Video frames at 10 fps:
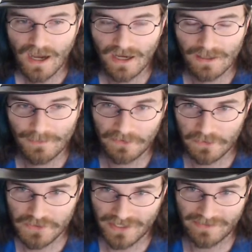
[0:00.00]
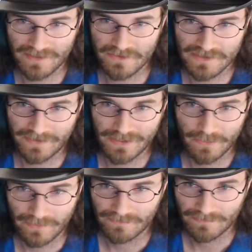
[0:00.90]
Um, also, go check out the other stuff I do
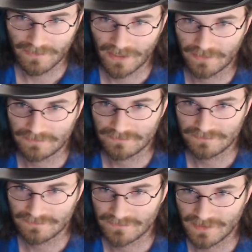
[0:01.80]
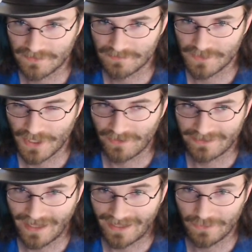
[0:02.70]
on you know this channel.
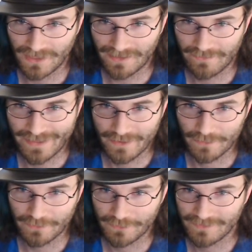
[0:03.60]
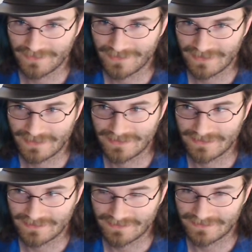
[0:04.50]
I, I do a lot of videos
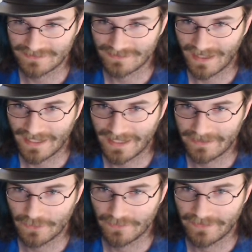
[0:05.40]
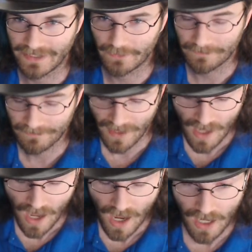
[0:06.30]
because I like doing videos.
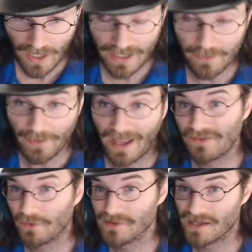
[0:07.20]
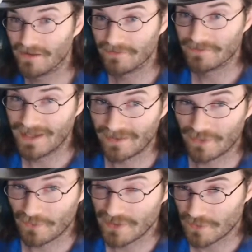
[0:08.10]
Uh, anyway, as always, I've taken
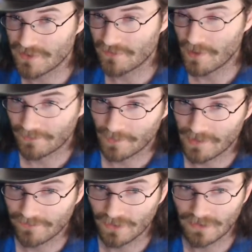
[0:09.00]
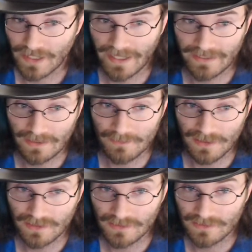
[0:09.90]
three stories from OpRainfall, and I'm
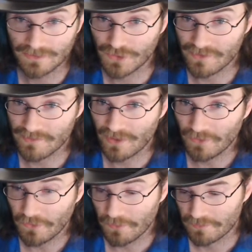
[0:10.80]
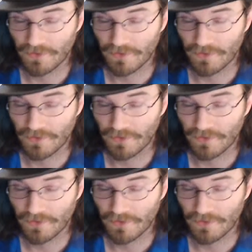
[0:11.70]
gonna share them here on YouTube.